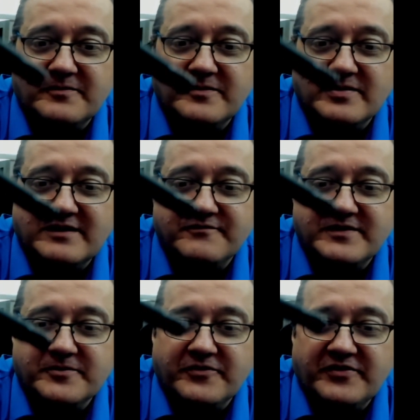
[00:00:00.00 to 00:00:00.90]
Will that
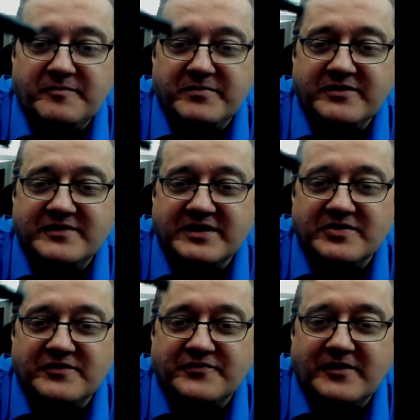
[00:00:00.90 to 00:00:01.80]
focus in? But you've only
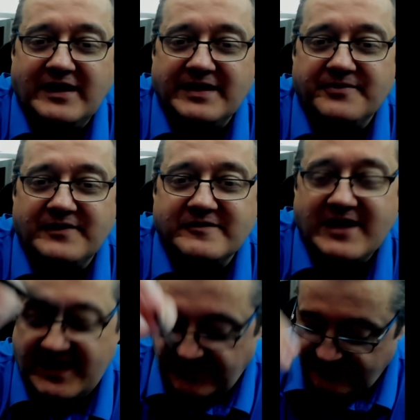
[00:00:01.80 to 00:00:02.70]
got the thread at the
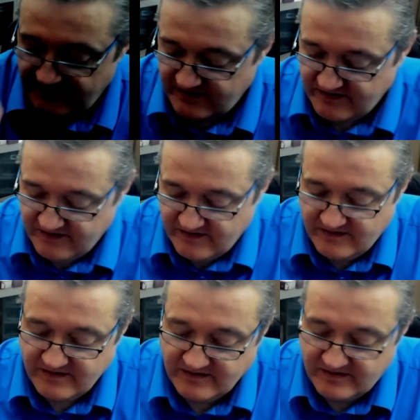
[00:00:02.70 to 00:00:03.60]
very end,
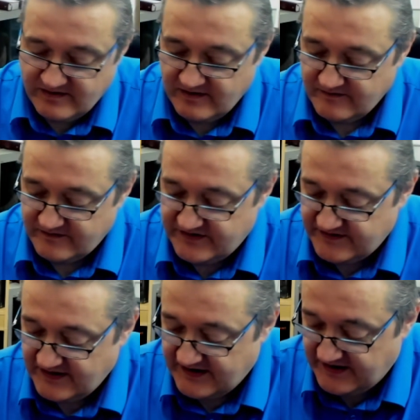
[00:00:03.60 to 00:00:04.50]
which
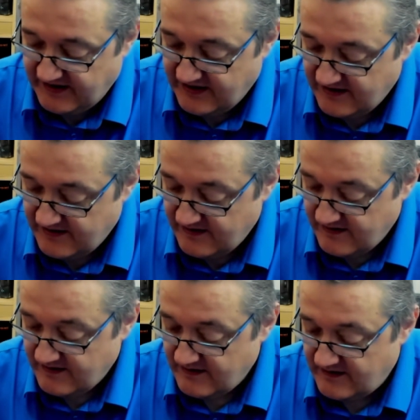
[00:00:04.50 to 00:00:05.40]
is handy.
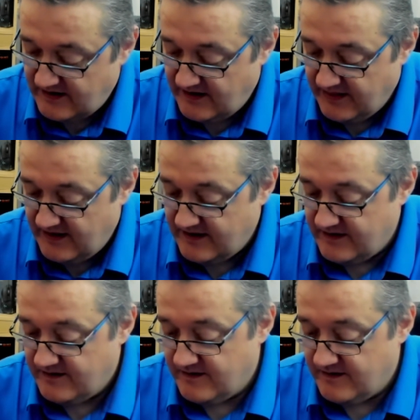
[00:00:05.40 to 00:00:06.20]
I like that.